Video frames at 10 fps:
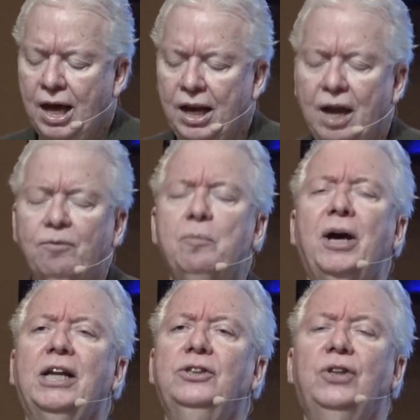And
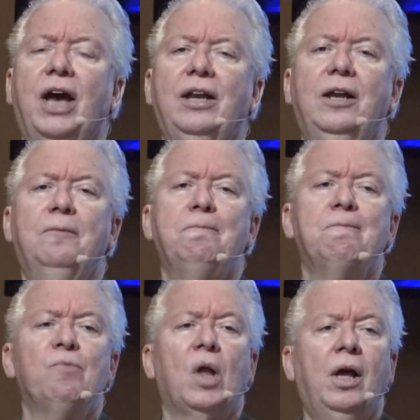everybody said,
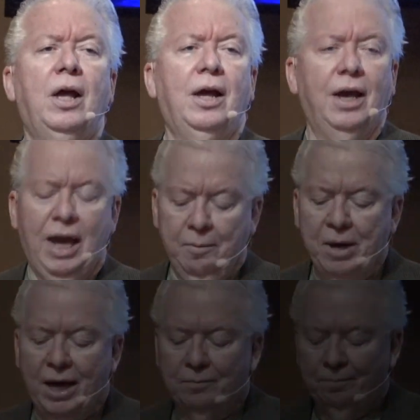
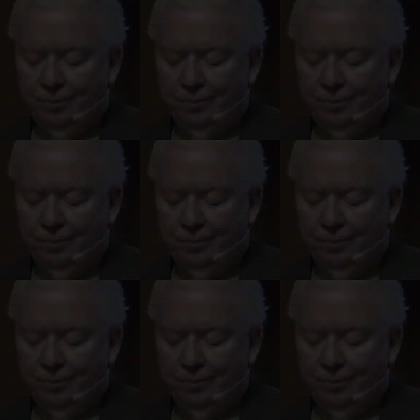Amen.